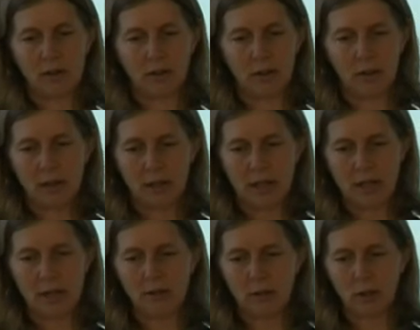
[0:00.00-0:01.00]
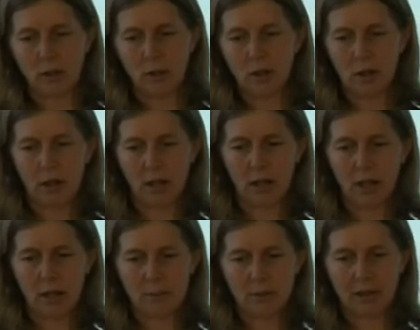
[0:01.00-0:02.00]
an NO2
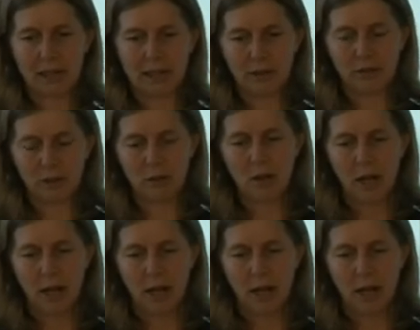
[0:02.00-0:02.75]
particularly issue.